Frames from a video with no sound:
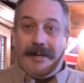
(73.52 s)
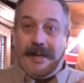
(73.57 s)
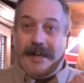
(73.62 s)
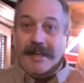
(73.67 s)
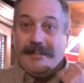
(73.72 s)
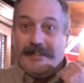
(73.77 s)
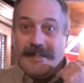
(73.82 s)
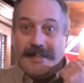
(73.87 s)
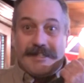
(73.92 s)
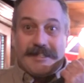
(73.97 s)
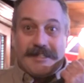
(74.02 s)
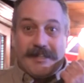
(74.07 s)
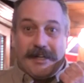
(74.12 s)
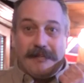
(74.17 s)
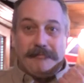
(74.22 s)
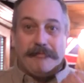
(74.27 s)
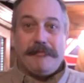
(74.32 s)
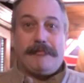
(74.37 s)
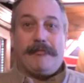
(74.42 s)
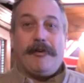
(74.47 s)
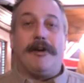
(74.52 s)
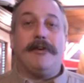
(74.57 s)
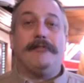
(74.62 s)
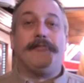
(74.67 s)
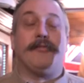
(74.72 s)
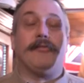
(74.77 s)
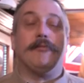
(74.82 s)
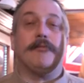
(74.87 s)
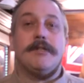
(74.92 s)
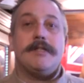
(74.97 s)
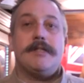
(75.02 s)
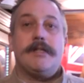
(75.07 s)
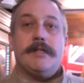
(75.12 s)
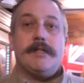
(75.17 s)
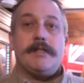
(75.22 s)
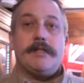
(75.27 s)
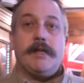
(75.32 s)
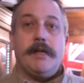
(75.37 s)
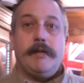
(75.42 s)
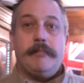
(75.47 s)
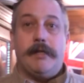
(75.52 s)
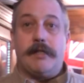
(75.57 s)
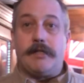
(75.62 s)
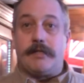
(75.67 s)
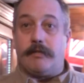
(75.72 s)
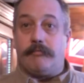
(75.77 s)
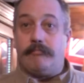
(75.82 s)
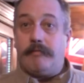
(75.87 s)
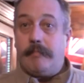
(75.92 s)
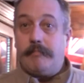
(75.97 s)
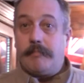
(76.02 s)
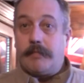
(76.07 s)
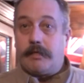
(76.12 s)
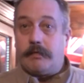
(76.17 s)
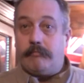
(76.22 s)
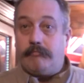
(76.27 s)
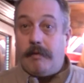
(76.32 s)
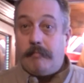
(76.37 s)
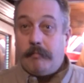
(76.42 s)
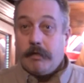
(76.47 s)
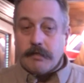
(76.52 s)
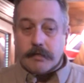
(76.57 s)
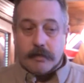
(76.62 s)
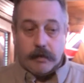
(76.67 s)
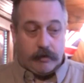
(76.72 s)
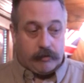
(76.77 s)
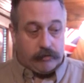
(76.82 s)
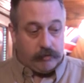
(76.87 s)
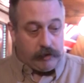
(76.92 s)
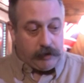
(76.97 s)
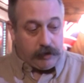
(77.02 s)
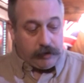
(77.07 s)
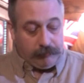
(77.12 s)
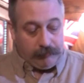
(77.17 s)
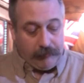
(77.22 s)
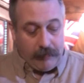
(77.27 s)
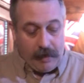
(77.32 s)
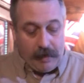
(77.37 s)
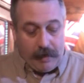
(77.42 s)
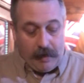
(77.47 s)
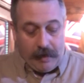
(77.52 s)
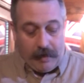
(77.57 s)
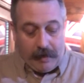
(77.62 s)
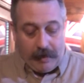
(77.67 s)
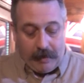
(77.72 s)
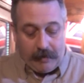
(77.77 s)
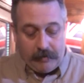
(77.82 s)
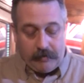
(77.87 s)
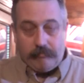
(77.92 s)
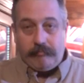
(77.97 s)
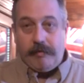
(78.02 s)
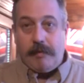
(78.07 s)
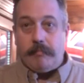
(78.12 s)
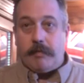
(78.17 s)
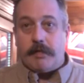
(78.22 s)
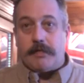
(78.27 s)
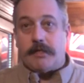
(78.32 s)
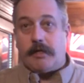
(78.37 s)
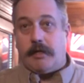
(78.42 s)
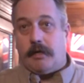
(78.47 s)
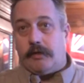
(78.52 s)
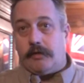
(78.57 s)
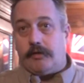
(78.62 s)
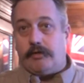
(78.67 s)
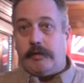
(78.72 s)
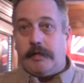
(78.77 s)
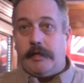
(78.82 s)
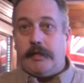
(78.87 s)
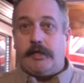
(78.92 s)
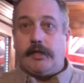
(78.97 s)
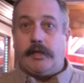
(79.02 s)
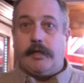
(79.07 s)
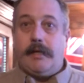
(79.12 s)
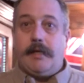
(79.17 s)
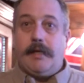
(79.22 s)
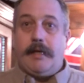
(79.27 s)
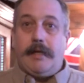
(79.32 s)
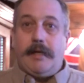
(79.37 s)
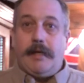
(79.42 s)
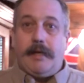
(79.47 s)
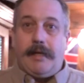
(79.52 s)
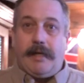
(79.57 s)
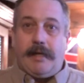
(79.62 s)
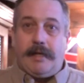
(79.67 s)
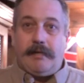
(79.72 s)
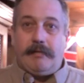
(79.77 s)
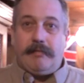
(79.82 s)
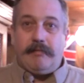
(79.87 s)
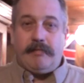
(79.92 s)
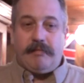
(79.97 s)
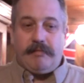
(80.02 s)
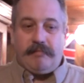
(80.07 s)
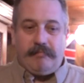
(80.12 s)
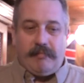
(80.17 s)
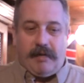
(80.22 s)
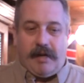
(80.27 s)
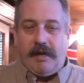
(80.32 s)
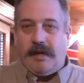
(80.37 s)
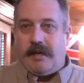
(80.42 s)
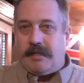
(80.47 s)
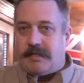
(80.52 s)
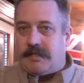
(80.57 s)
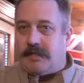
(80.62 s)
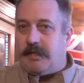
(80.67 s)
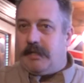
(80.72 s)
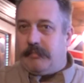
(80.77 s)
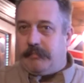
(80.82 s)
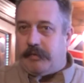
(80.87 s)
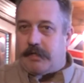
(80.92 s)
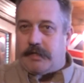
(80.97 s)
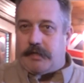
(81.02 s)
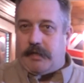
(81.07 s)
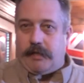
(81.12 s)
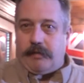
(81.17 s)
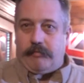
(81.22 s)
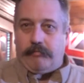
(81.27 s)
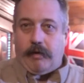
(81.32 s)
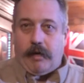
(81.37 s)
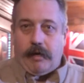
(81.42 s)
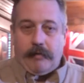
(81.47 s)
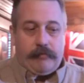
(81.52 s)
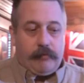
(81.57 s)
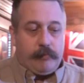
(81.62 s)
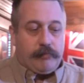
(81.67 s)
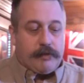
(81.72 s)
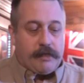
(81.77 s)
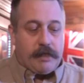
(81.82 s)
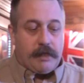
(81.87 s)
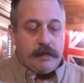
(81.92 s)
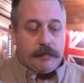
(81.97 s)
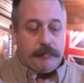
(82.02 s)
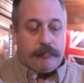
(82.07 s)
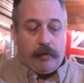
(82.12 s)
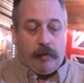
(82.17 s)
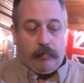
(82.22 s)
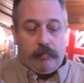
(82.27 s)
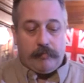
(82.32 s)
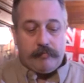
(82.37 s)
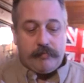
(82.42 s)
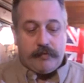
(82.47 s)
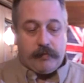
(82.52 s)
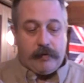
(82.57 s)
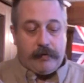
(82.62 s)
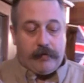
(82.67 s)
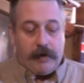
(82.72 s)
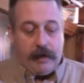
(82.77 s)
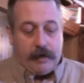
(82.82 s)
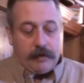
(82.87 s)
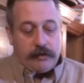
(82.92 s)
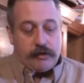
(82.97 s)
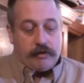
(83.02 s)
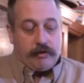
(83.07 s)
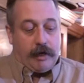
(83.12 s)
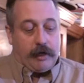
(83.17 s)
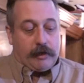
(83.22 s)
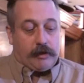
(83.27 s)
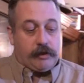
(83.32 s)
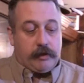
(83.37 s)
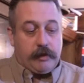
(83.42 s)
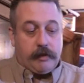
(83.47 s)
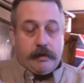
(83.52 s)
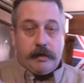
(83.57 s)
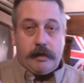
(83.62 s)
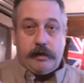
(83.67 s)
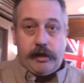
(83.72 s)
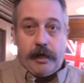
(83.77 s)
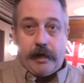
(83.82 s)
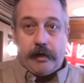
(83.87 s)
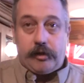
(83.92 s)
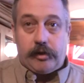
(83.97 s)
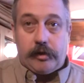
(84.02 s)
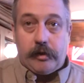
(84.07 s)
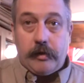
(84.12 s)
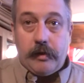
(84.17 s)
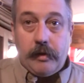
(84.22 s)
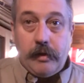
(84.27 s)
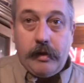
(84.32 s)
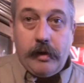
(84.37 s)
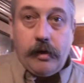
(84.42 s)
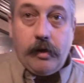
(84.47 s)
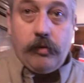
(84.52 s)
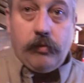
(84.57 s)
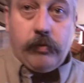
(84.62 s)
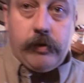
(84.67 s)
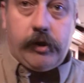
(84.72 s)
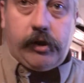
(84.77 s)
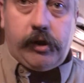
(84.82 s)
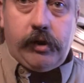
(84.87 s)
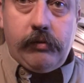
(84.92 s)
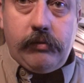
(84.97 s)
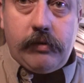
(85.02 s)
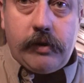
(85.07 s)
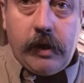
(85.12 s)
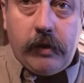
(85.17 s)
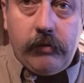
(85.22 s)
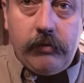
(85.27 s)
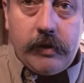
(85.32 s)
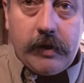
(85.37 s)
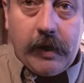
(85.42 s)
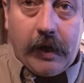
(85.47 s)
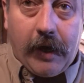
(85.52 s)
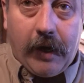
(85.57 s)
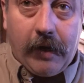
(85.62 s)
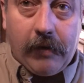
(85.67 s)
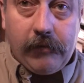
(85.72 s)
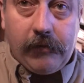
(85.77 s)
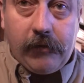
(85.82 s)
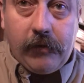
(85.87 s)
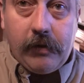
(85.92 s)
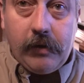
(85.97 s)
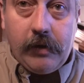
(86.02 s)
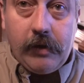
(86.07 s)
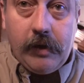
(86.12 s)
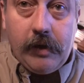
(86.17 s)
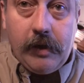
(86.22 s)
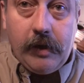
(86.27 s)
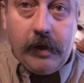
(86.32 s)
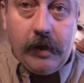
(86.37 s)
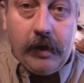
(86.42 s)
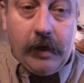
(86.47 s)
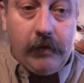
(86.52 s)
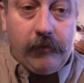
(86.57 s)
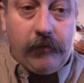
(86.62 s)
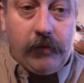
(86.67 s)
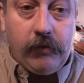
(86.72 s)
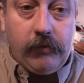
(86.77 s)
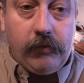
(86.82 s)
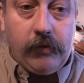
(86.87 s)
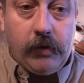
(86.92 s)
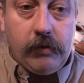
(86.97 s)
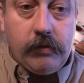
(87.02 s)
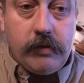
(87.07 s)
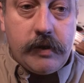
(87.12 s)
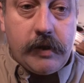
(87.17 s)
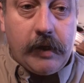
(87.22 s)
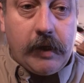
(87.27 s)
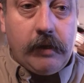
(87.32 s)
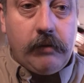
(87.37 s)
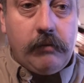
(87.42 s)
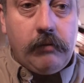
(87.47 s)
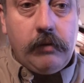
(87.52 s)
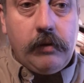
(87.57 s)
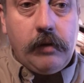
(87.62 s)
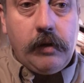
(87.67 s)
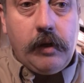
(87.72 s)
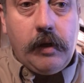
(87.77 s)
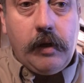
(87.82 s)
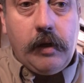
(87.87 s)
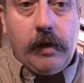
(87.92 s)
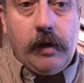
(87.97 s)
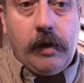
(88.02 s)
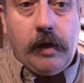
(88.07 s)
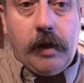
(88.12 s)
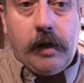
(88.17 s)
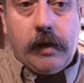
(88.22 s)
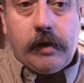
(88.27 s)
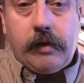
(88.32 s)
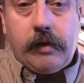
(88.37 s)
in this type of rifle was that it's a rimless cartridge, and a rimless cartridge in a side-by-side rifle presents problems with the extraction and ejection, which you don't have if you're using a